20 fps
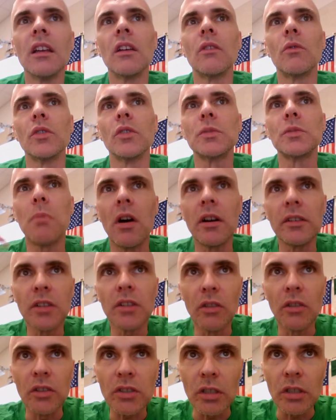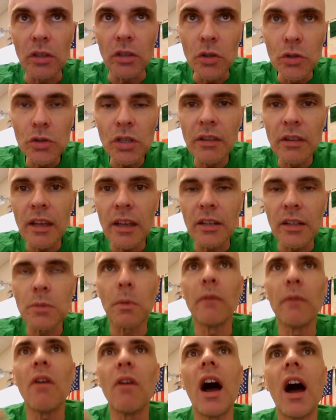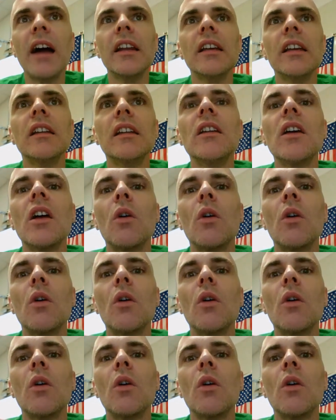respond to the solution that is provided,